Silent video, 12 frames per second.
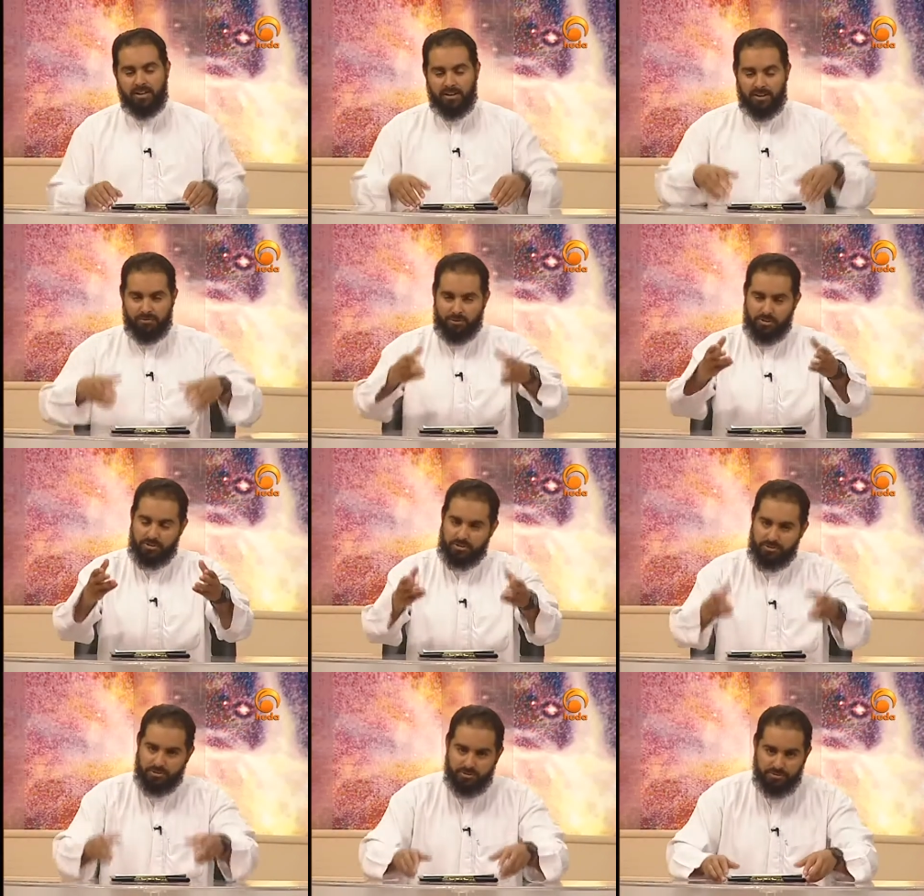And of
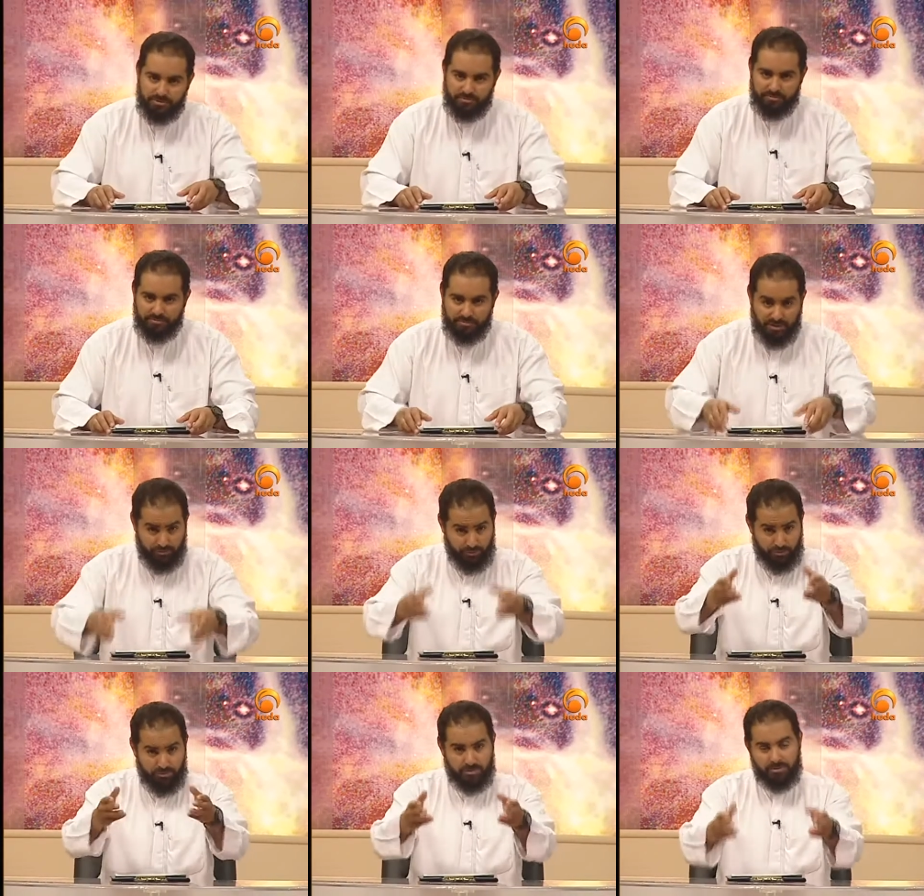course you, my
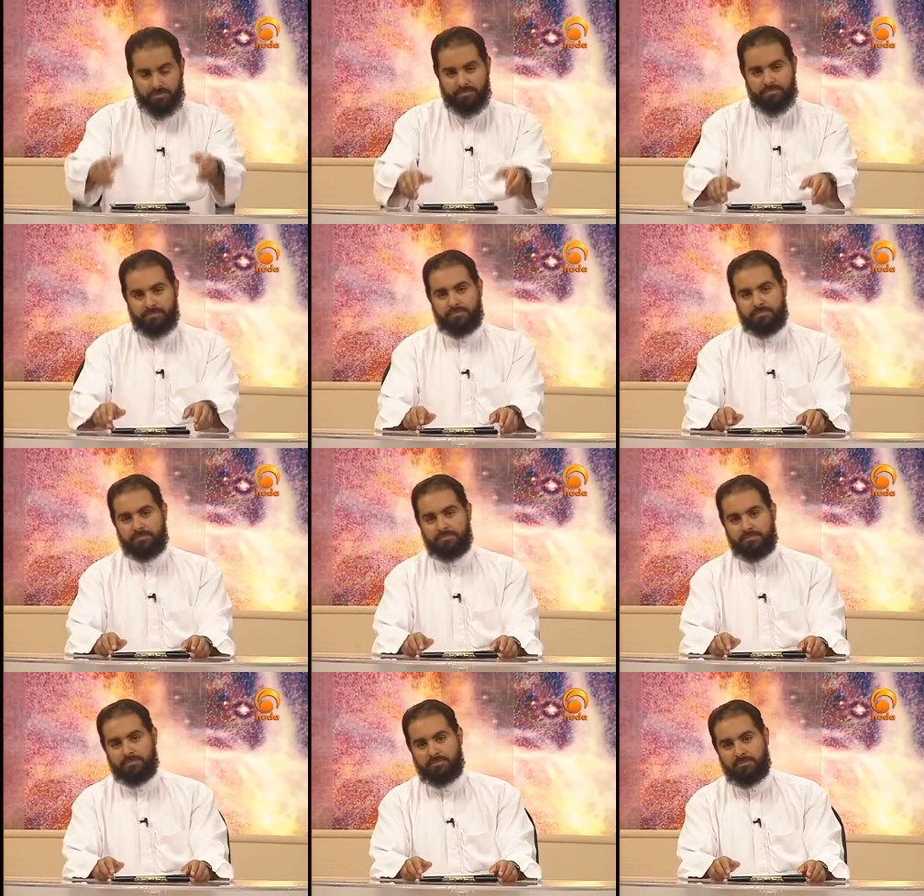viewer,
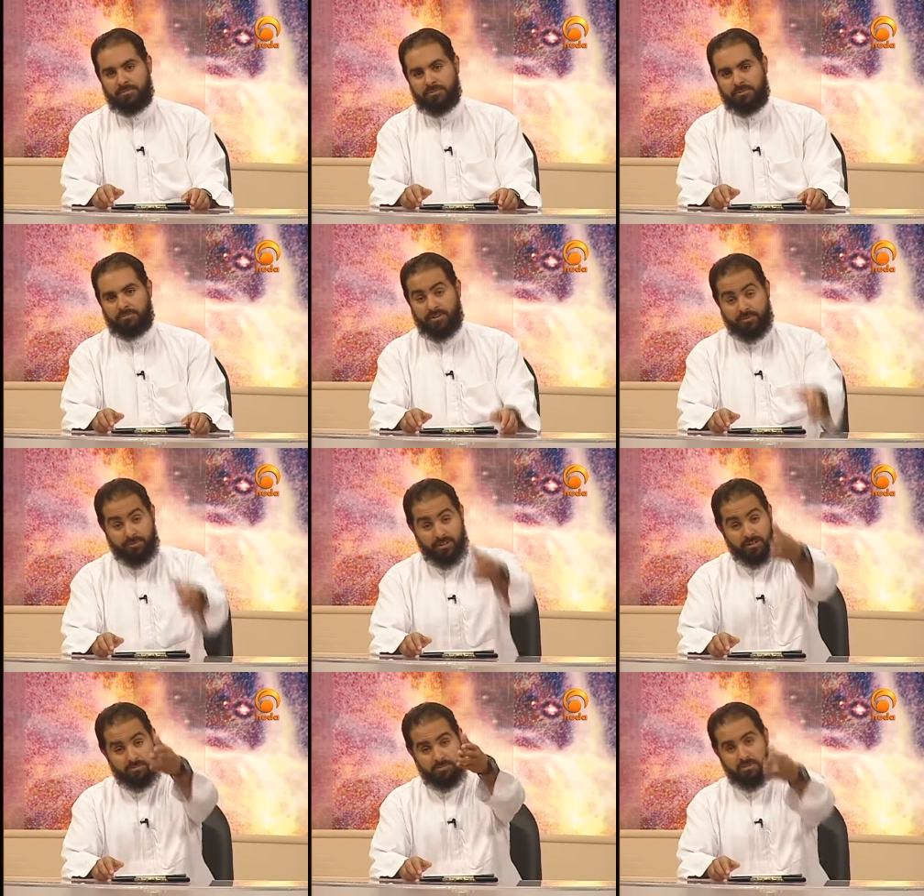my
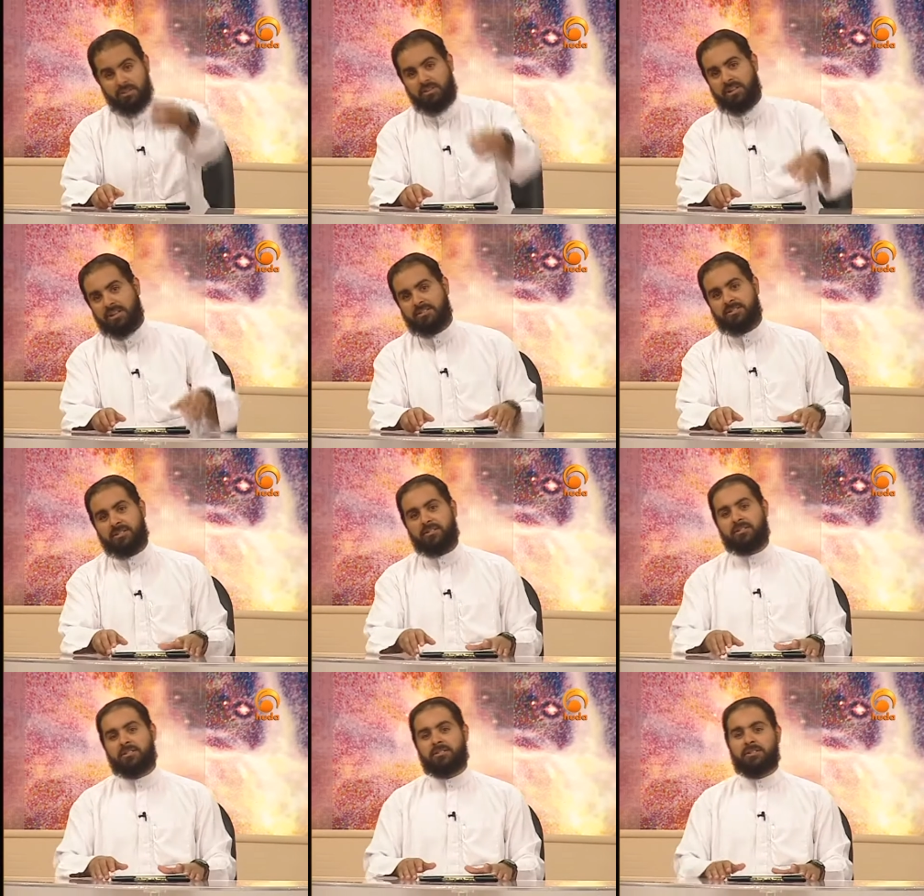friend and brother that is
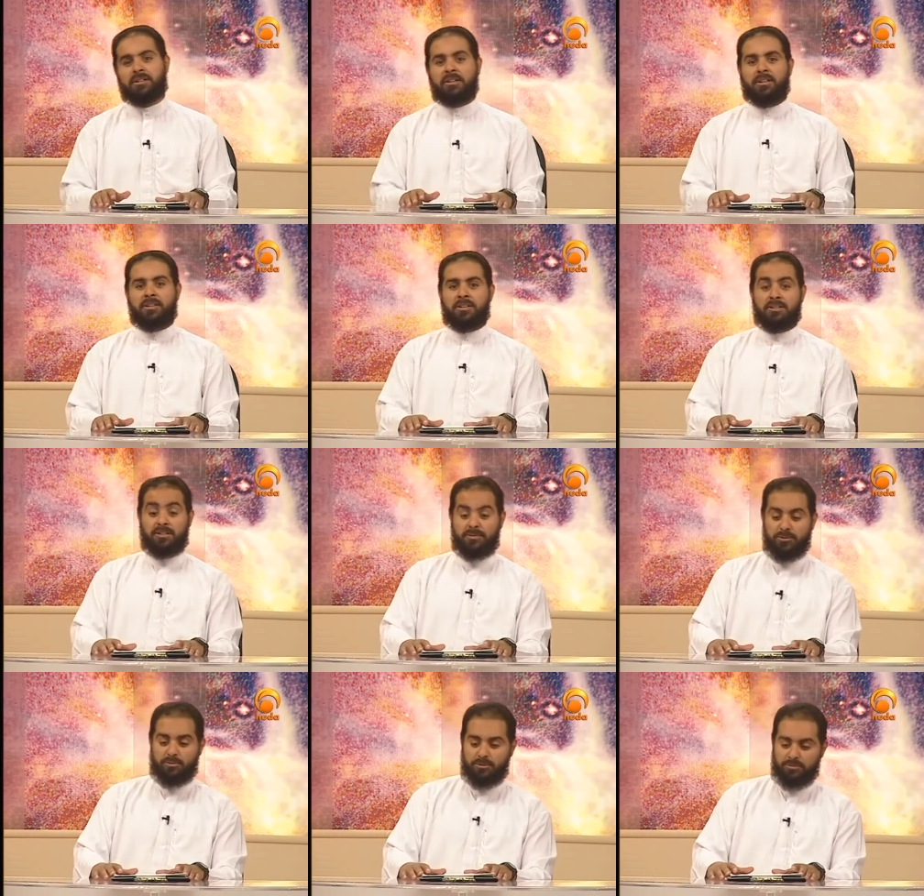there in his
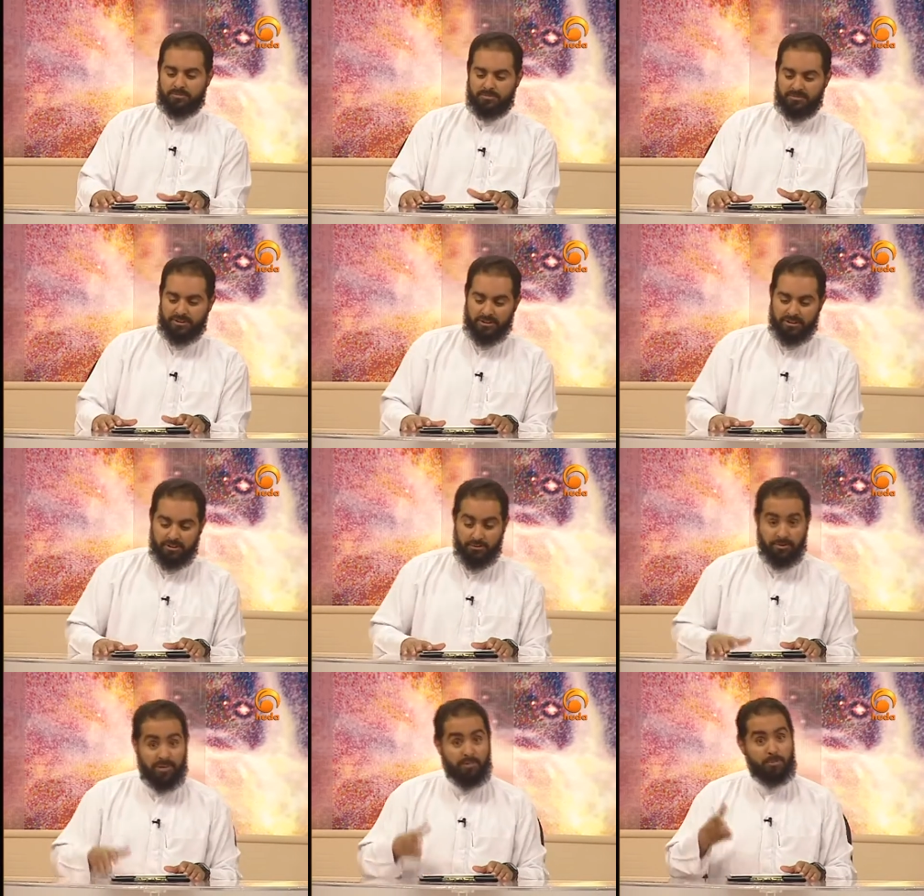living room,
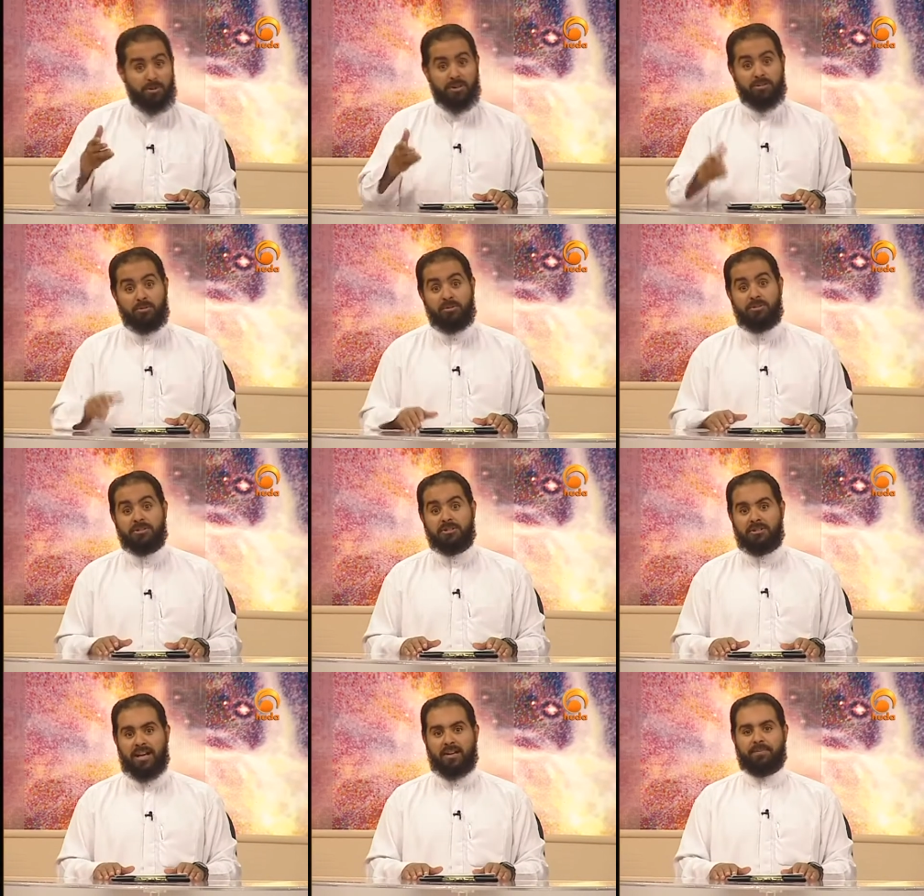wherever part of the world
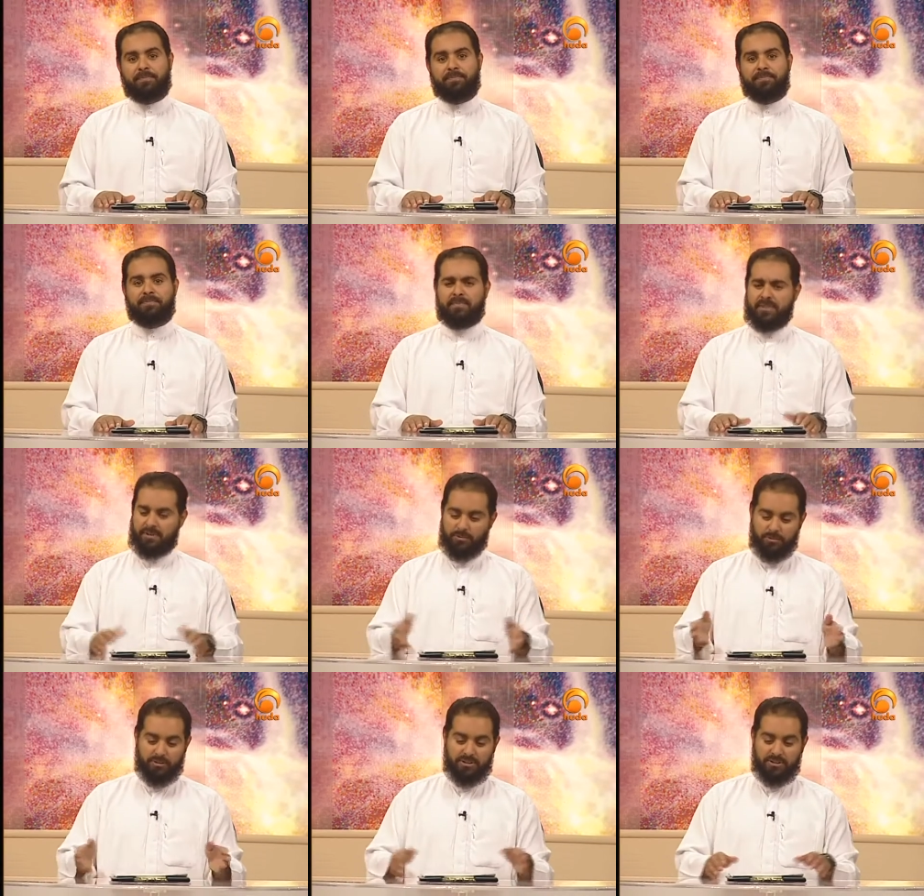you're at,
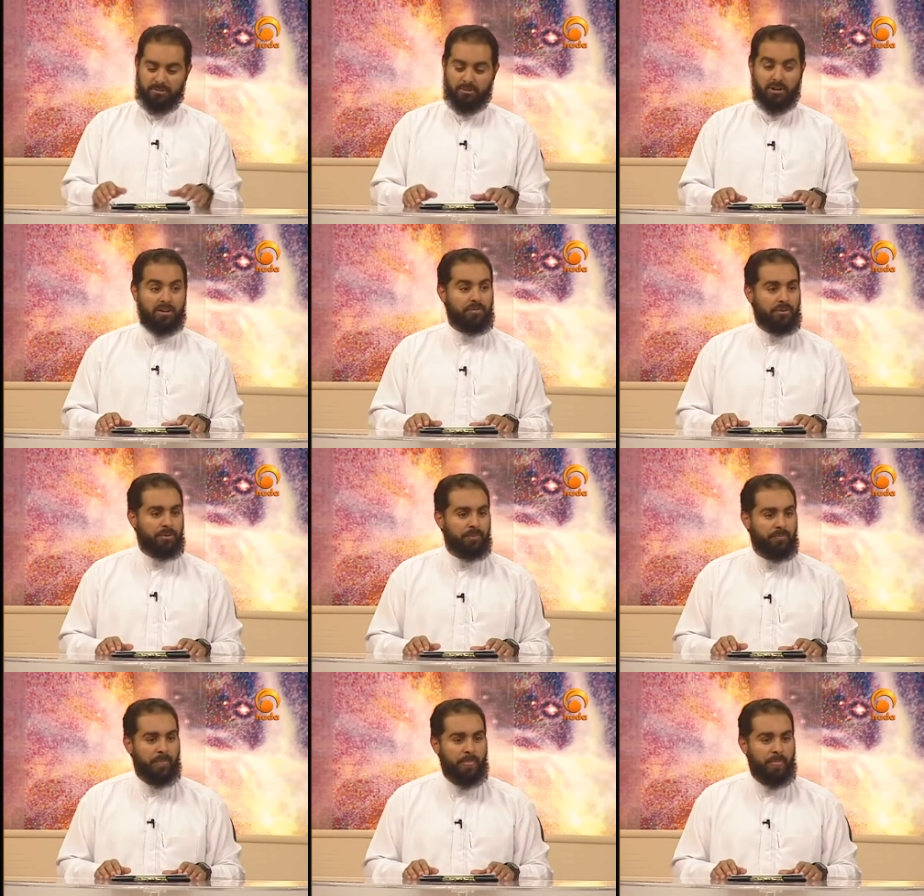we welcome all of you.